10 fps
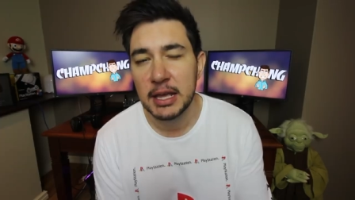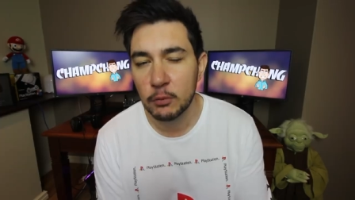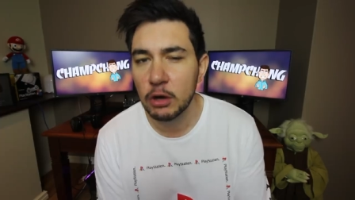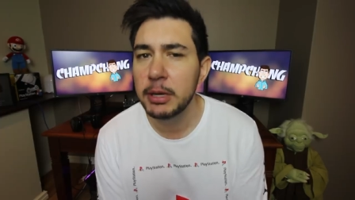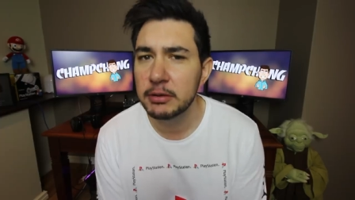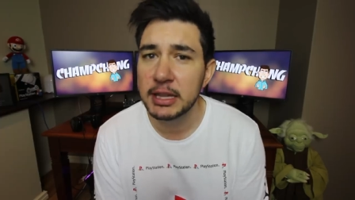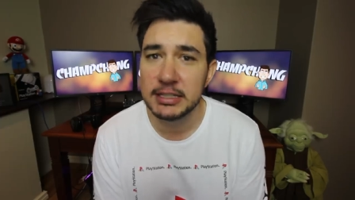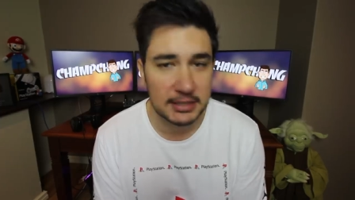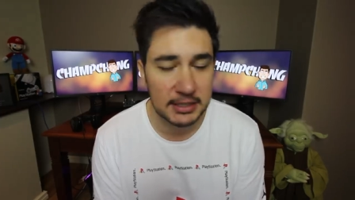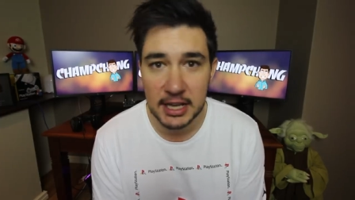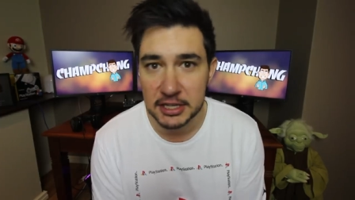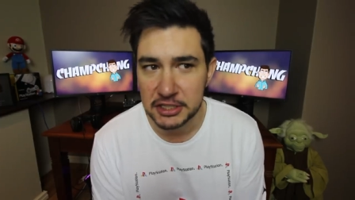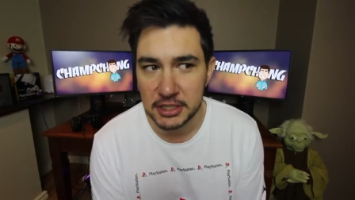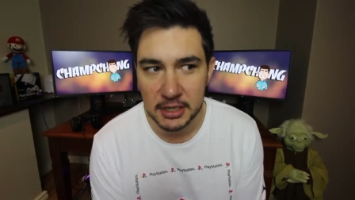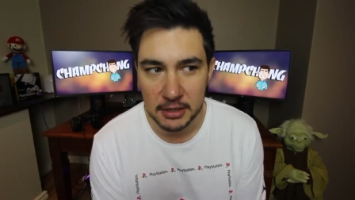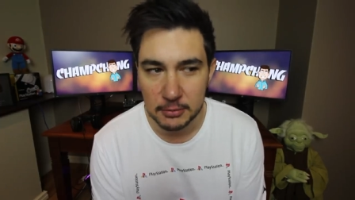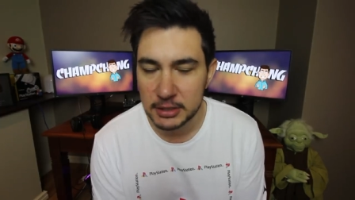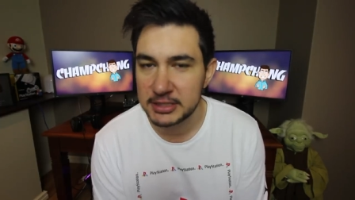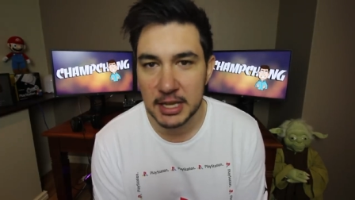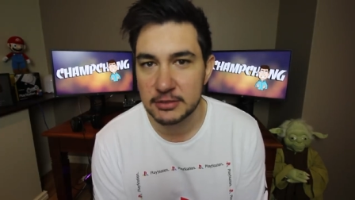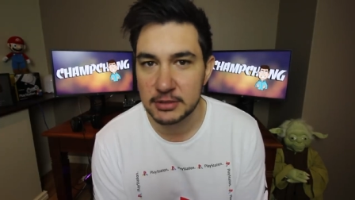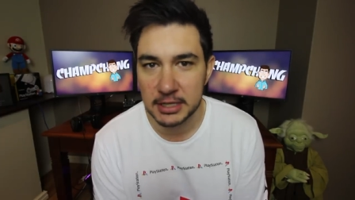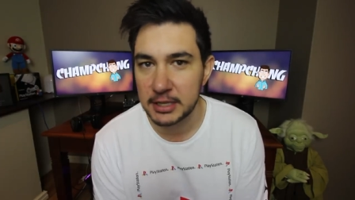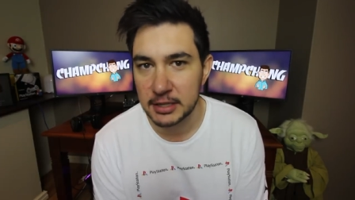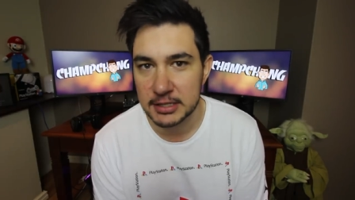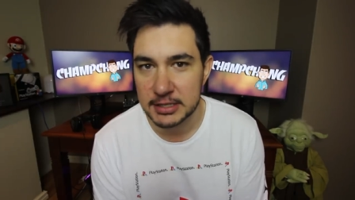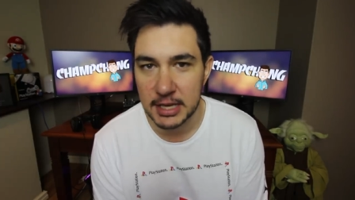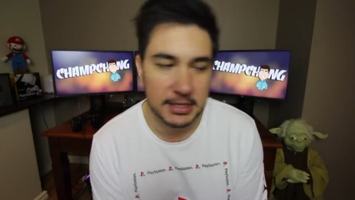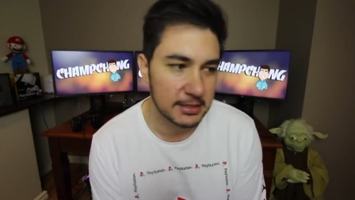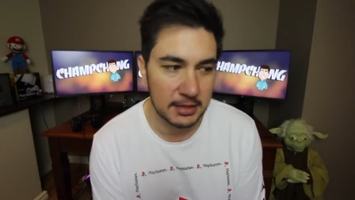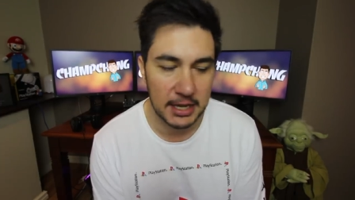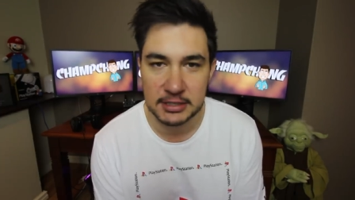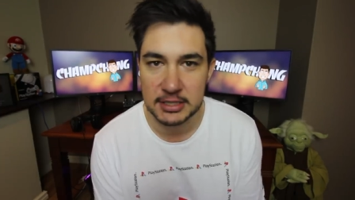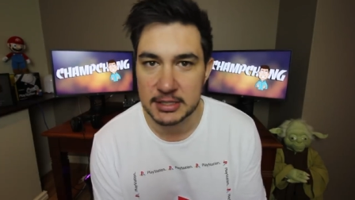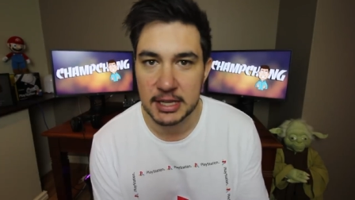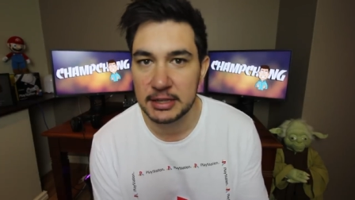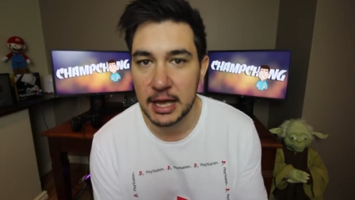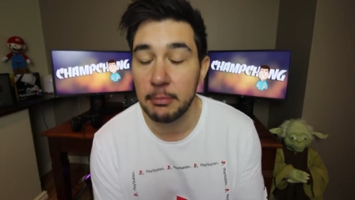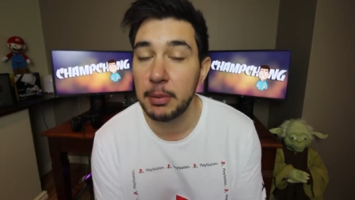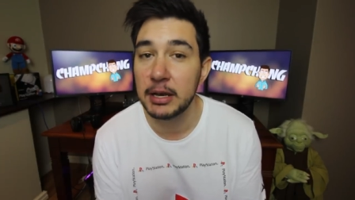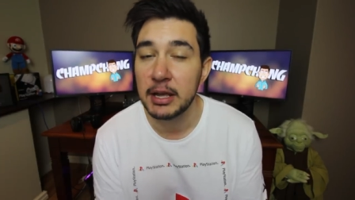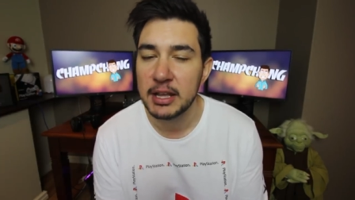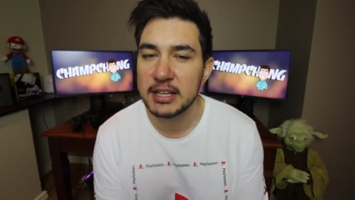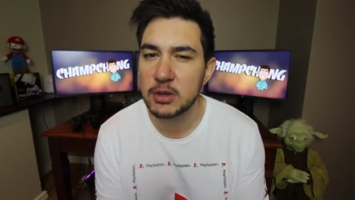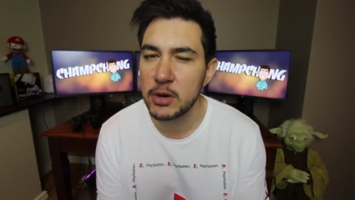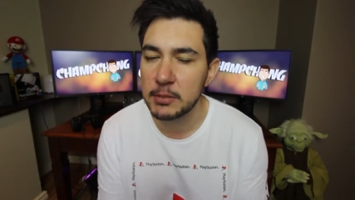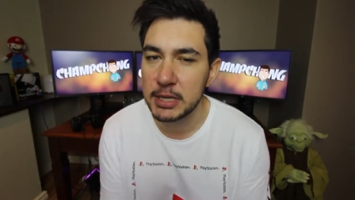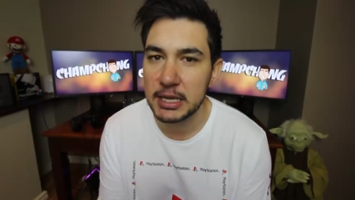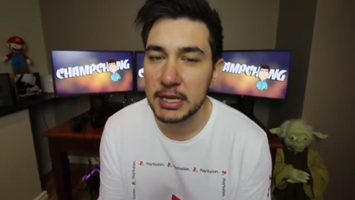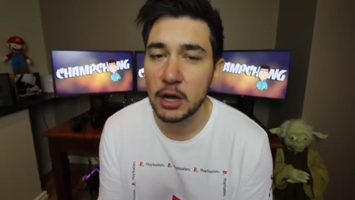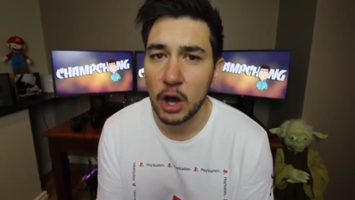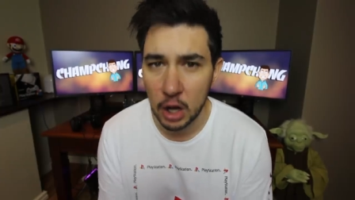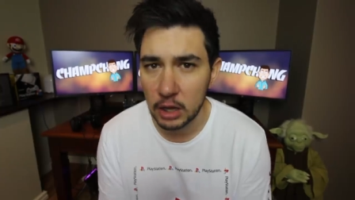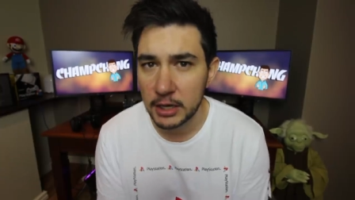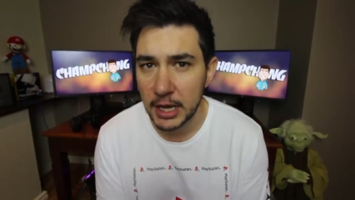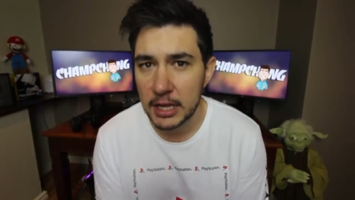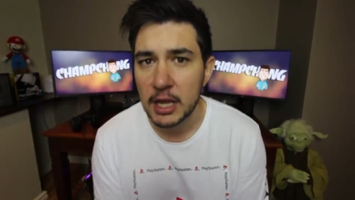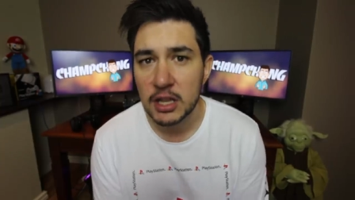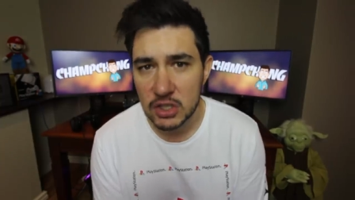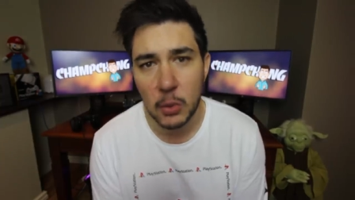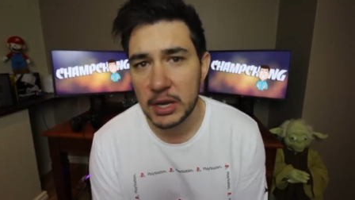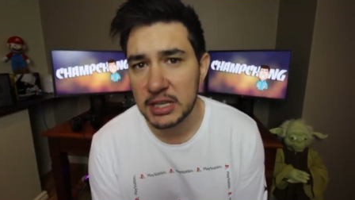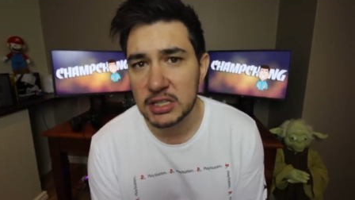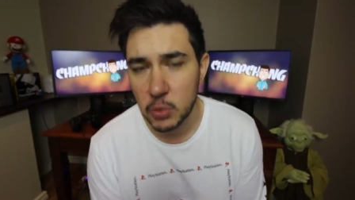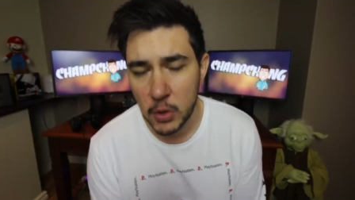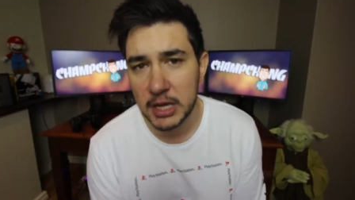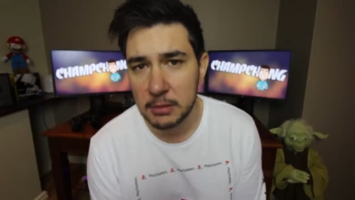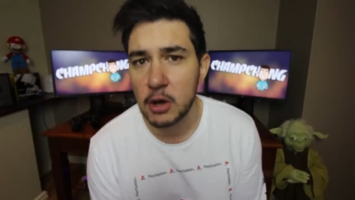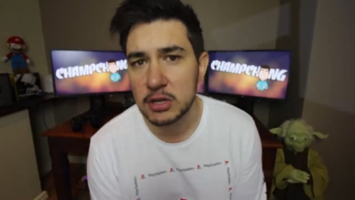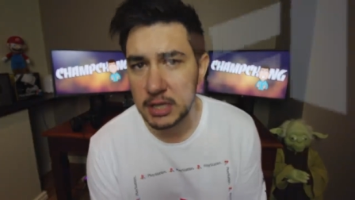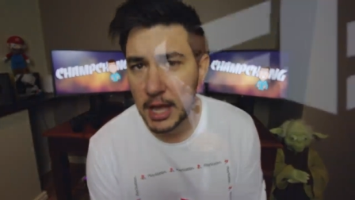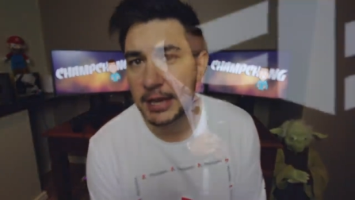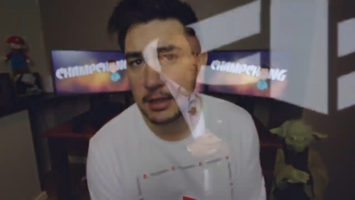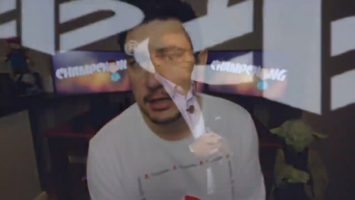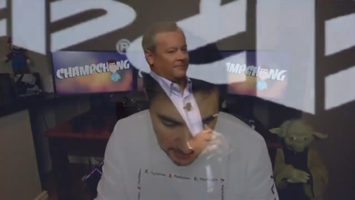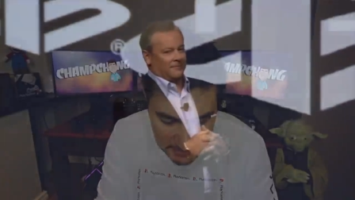it will be releasing next year, which sounds ridiculous as I just said that, but it's going to be in holiday 2020 most likely.